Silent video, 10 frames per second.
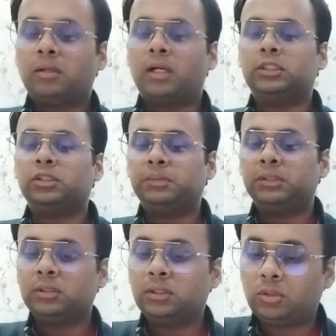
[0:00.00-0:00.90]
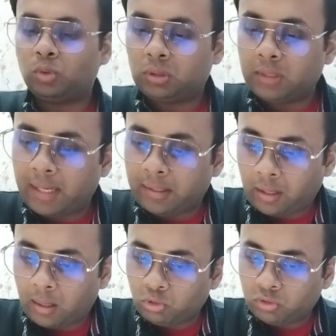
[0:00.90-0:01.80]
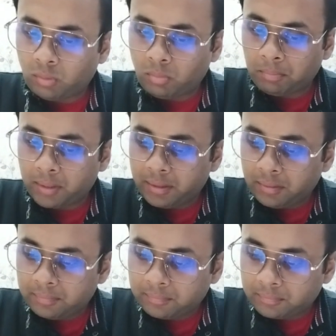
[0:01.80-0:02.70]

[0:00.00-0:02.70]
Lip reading: Rajan is speaking the truth that Ramu is from Mumbai.